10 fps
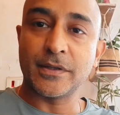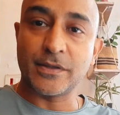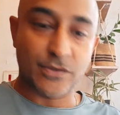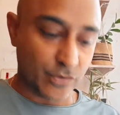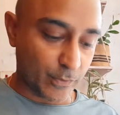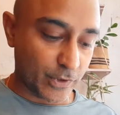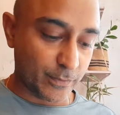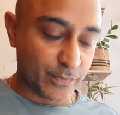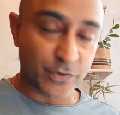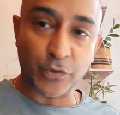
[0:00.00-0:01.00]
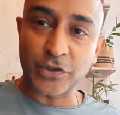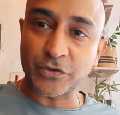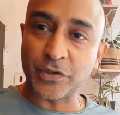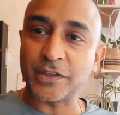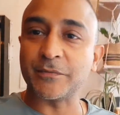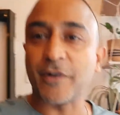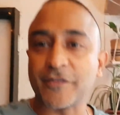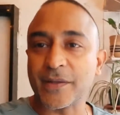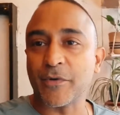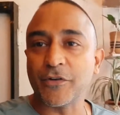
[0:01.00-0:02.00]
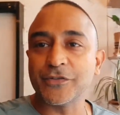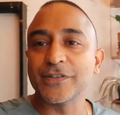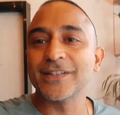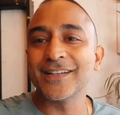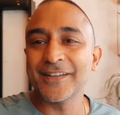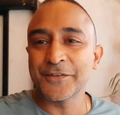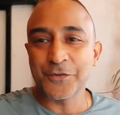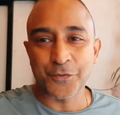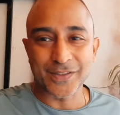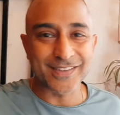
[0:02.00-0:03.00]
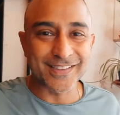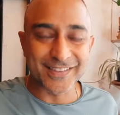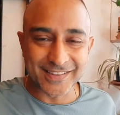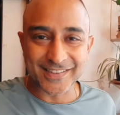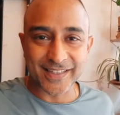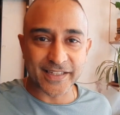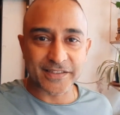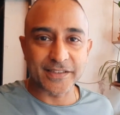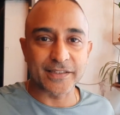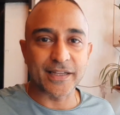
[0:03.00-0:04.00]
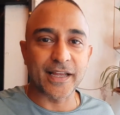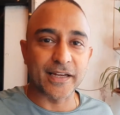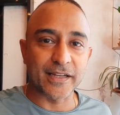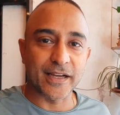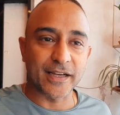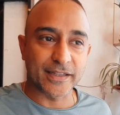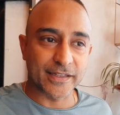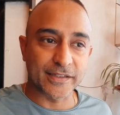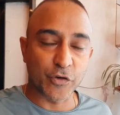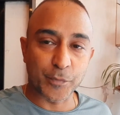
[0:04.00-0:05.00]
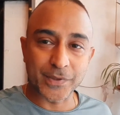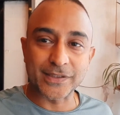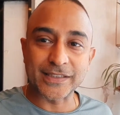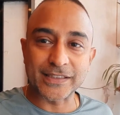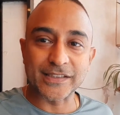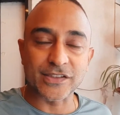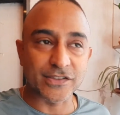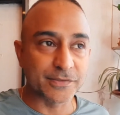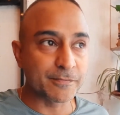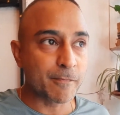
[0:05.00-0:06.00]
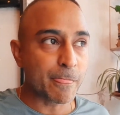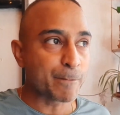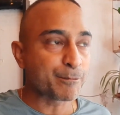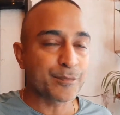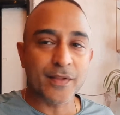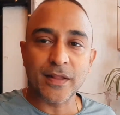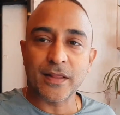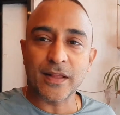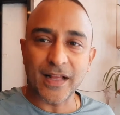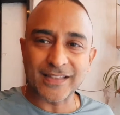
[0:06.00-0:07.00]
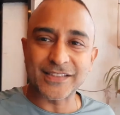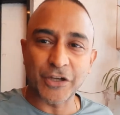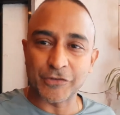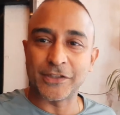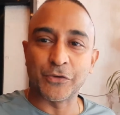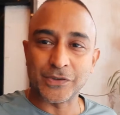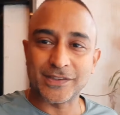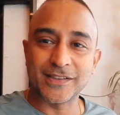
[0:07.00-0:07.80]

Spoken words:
So I'm going to slowly buff them off. Once it is disconnected and I can open the key system, I'll see how that goes.